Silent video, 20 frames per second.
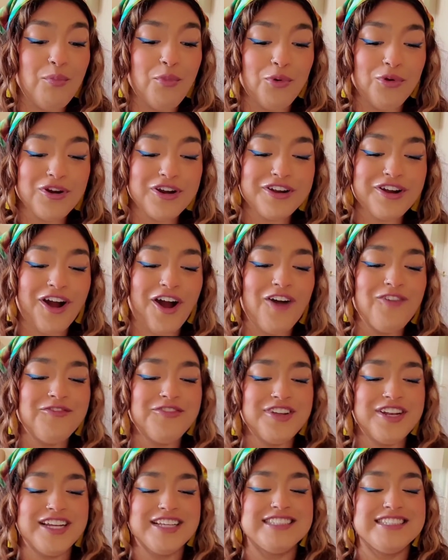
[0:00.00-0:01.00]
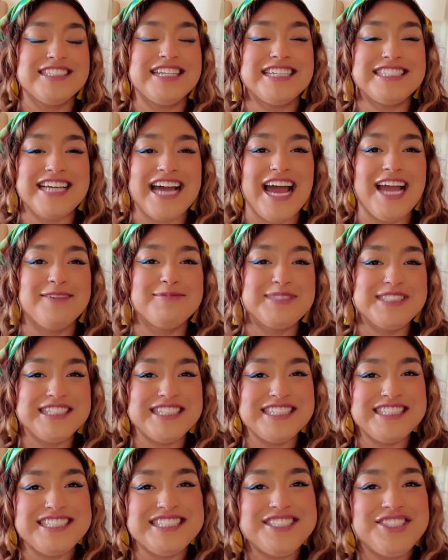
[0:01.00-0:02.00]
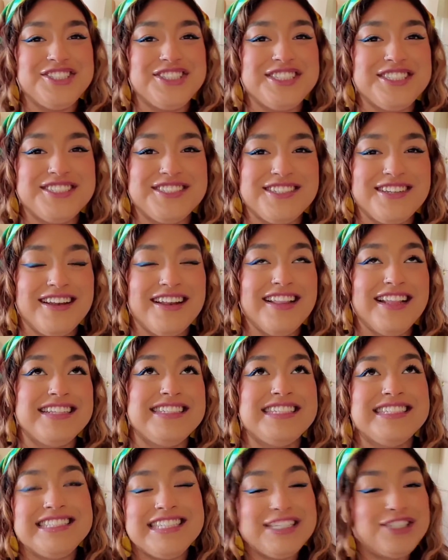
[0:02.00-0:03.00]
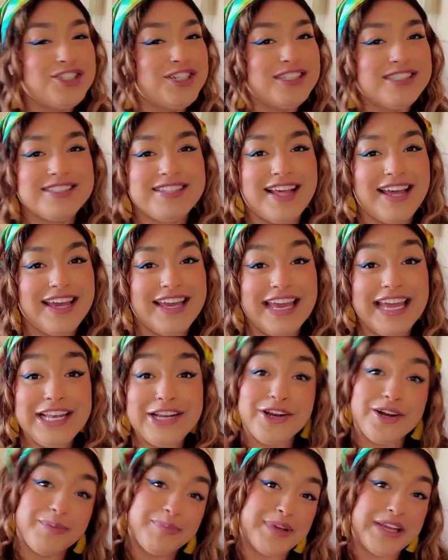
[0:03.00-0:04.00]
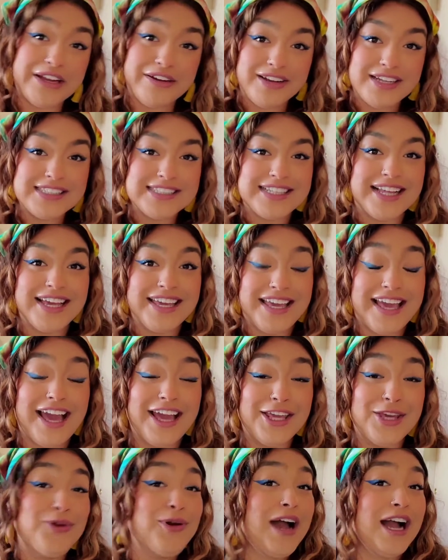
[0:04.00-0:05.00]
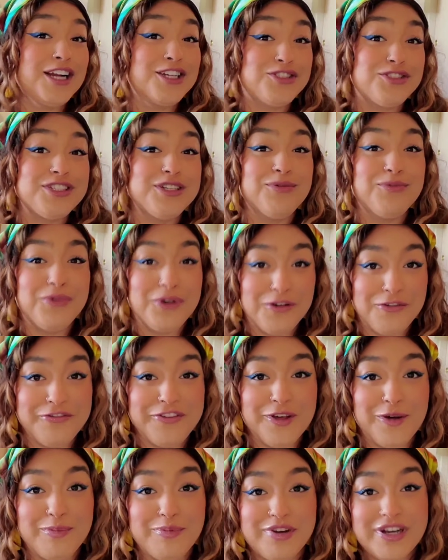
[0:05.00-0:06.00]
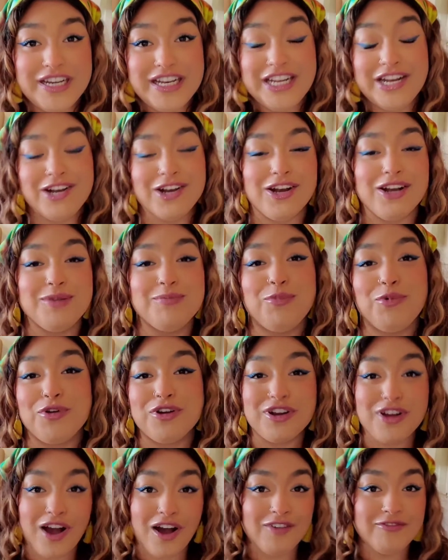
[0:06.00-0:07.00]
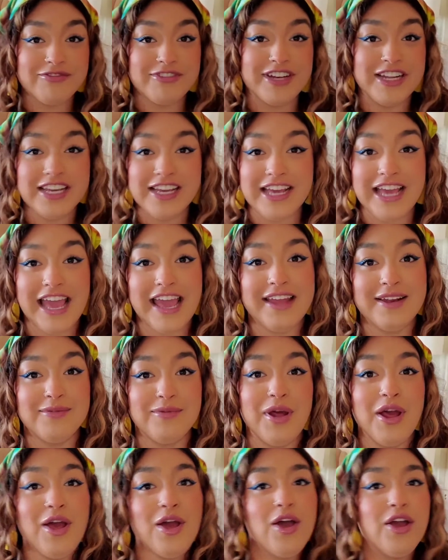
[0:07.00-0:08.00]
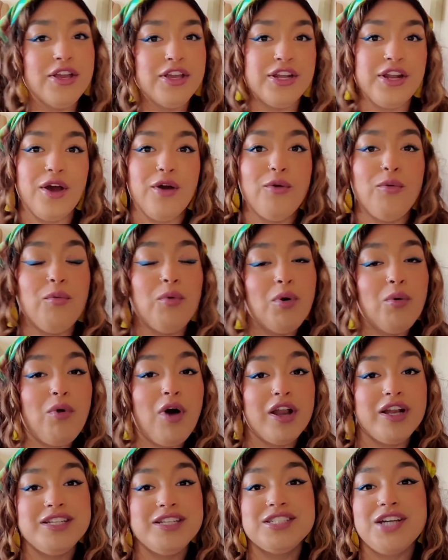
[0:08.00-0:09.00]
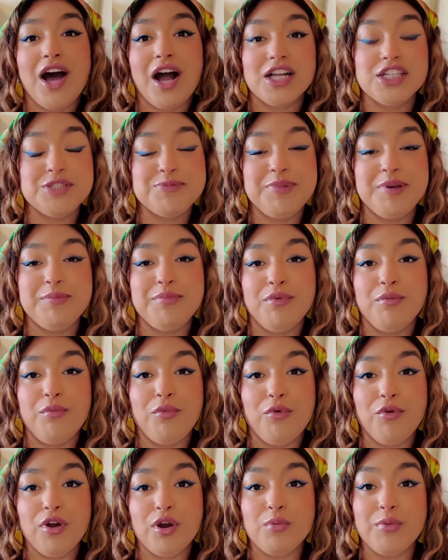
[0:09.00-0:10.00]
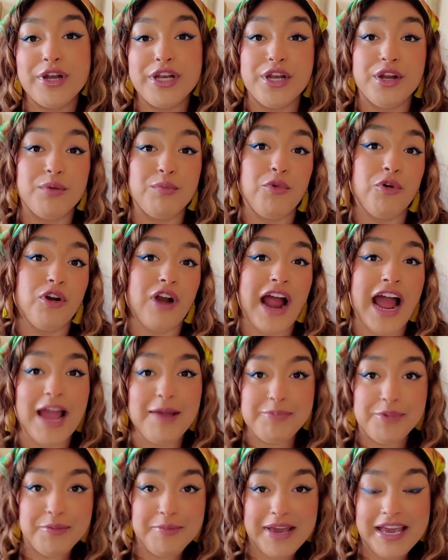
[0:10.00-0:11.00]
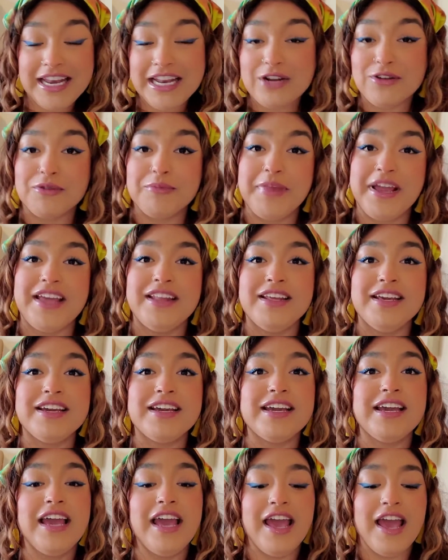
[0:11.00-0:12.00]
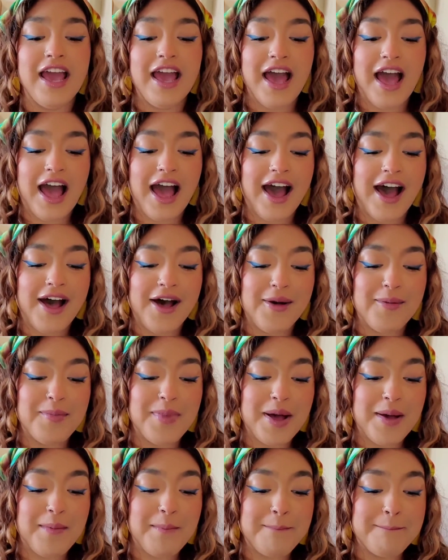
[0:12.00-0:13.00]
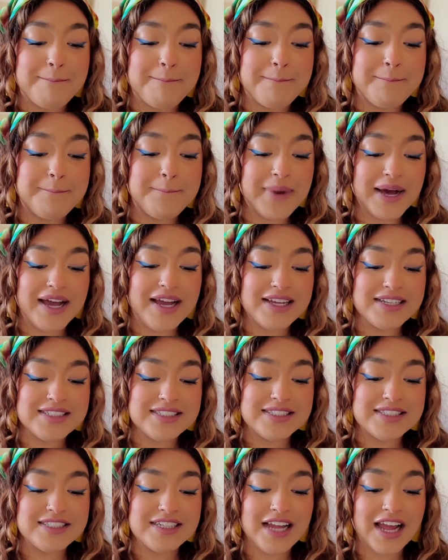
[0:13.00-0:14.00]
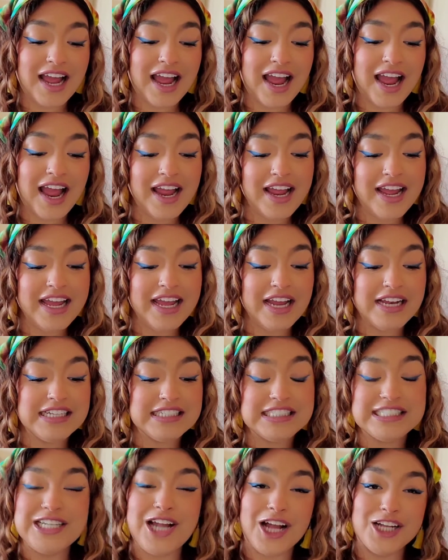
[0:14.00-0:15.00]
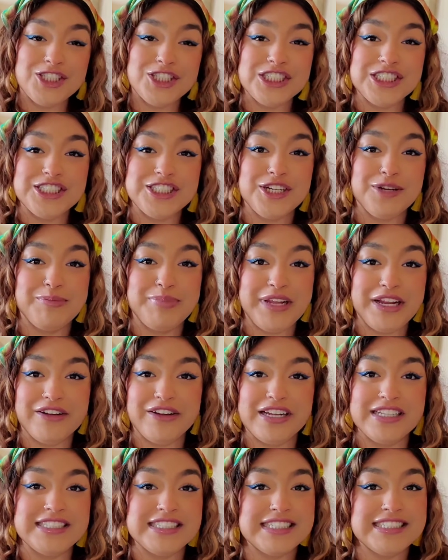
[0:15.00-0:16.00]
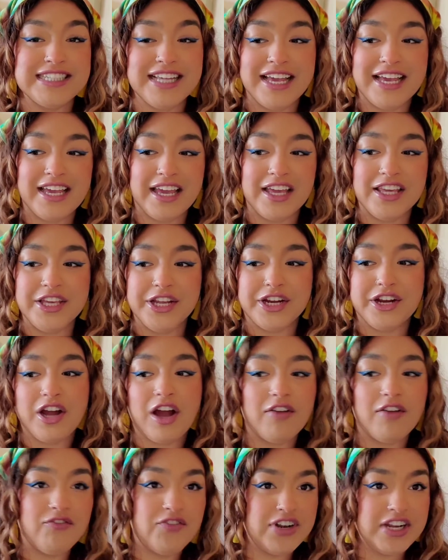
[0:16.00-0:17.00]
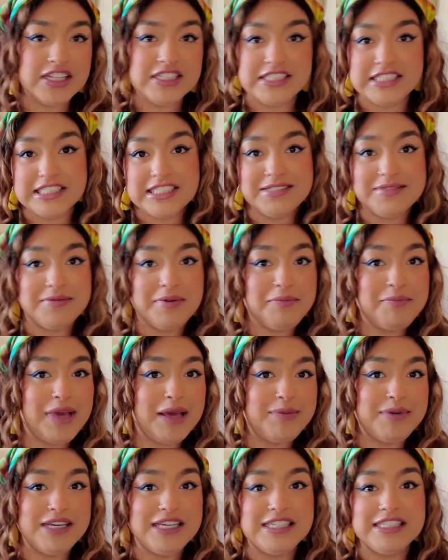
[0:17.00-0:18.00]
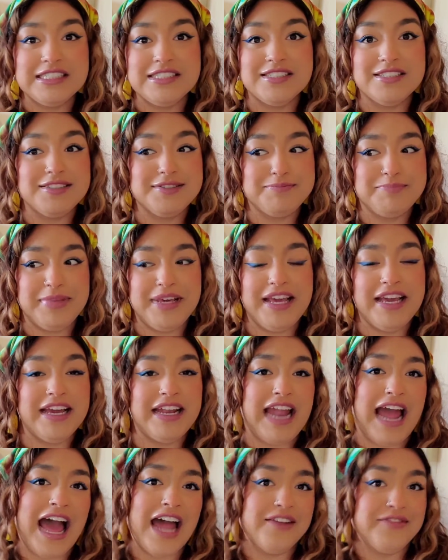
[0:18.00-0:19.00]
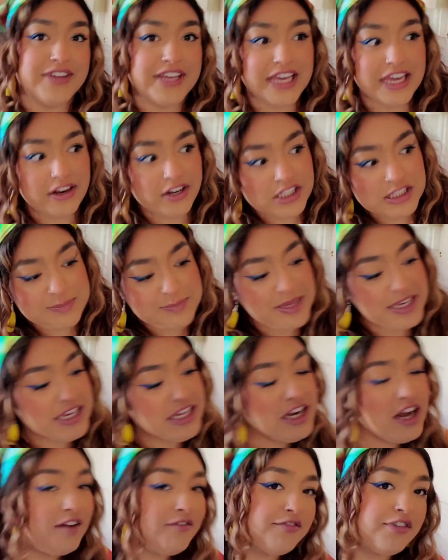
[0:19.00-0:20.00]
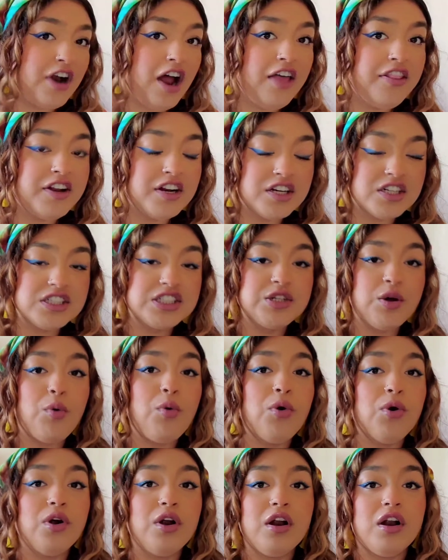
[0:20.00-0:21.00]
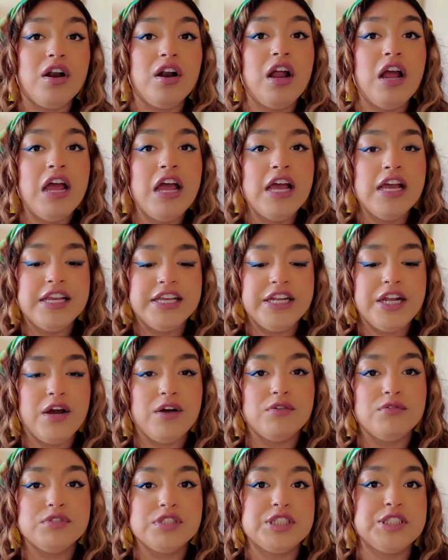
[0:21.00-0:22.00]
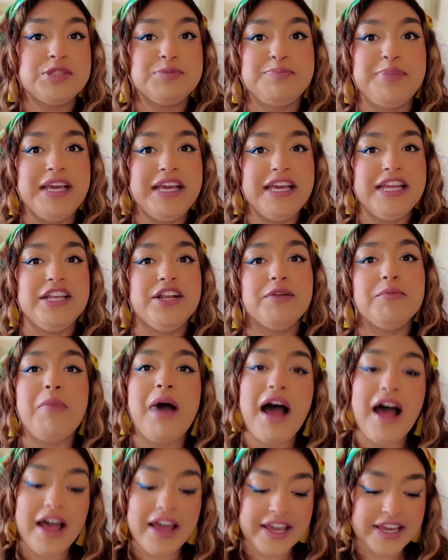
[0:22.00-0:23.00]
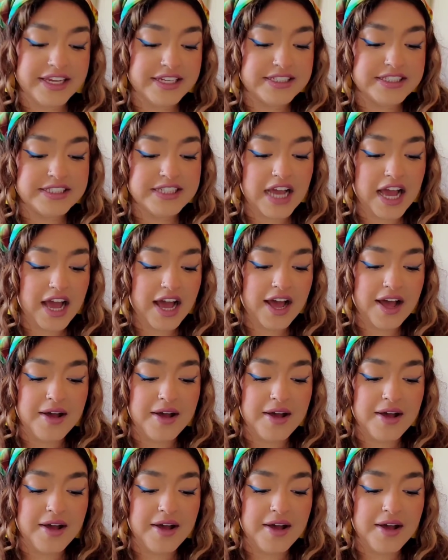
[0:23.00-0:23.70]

more confidence at times, and this isn't just like in your appearance. Like, yeah, you actually will feel prettier and more confident, and you know, will want to talk to people more when you're more hypomanic or manic. But it's not just your appearance, it's like your confidence and maybe being an advocate or speaking up for others, or you know, speaking your mind,